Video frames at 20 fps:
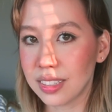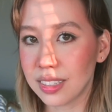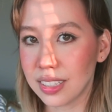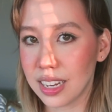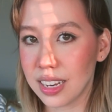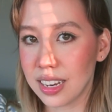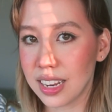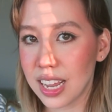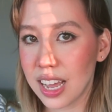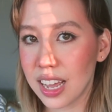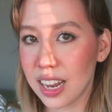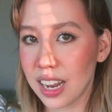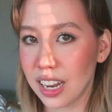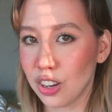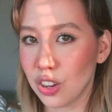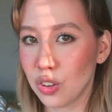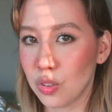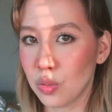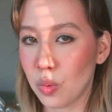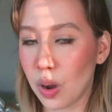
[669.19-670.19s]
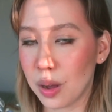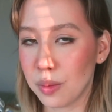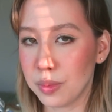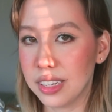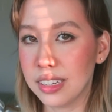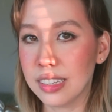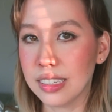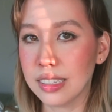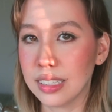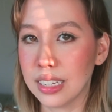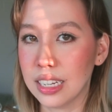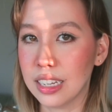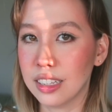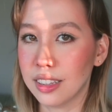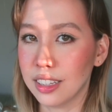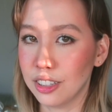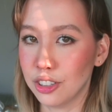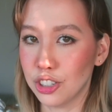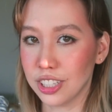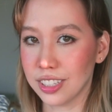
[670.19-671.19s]
seen yet and you want me to see it,
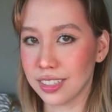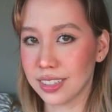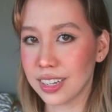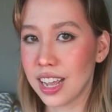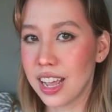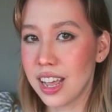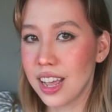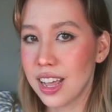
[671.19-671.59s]
then just